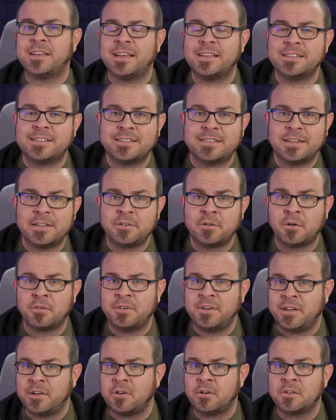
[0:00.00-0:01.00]
as they grow
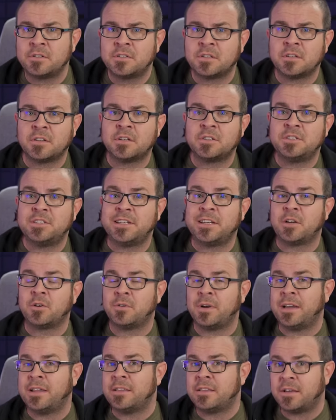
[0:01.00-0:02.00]
nearer to launching
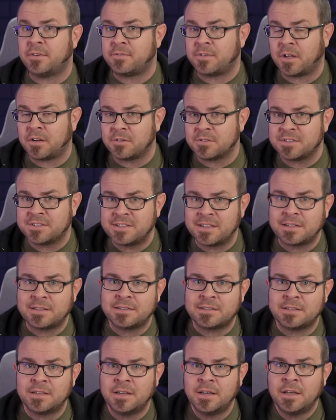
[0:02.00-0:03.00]
Grand Theft Auto
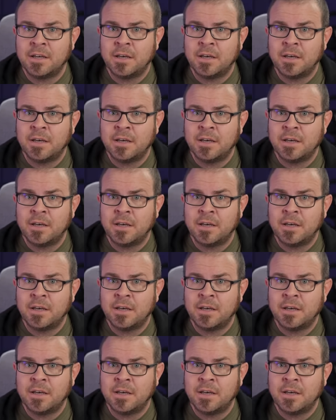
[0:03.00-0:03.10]
6.